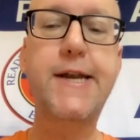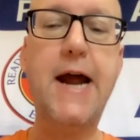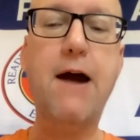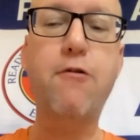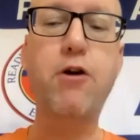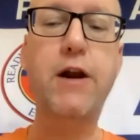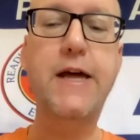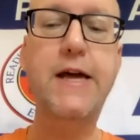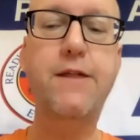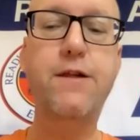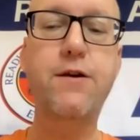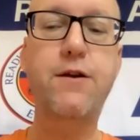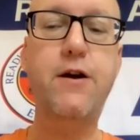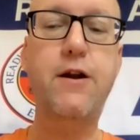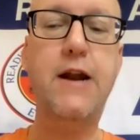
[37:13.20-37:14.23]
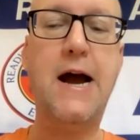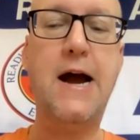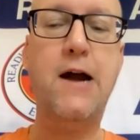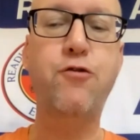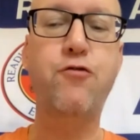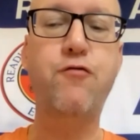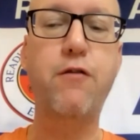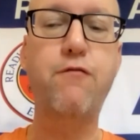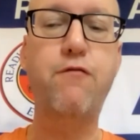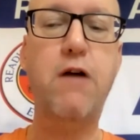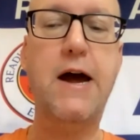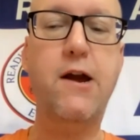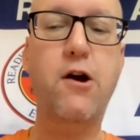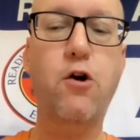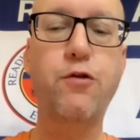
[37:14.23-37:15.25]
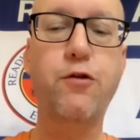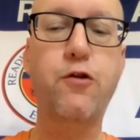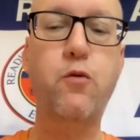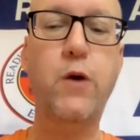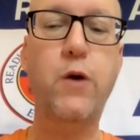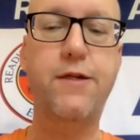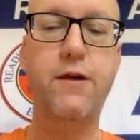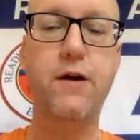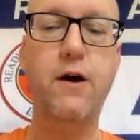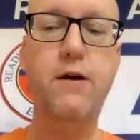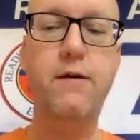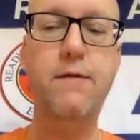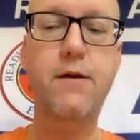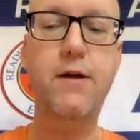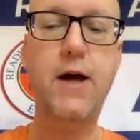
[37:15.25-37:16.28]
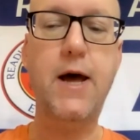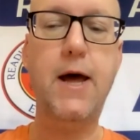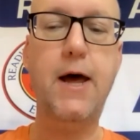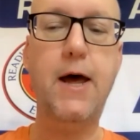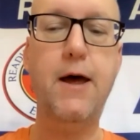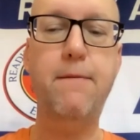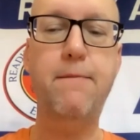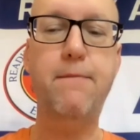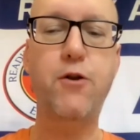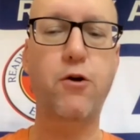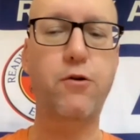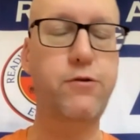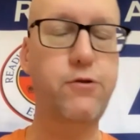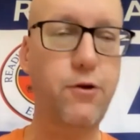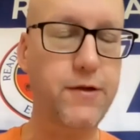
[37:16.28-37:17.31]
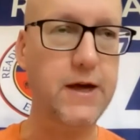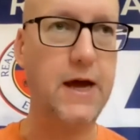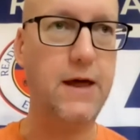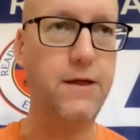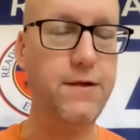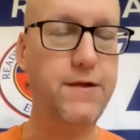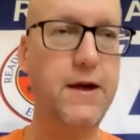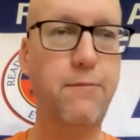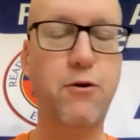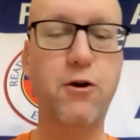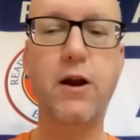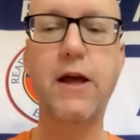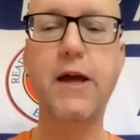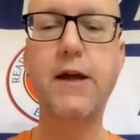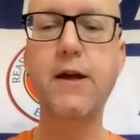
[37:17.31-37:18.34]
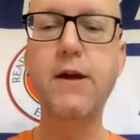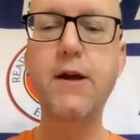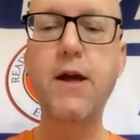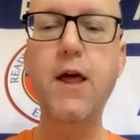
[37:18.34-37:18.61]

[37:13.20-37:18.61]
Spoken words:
Darryl Eaton and Andrew Ray on Twitter, not together, separately.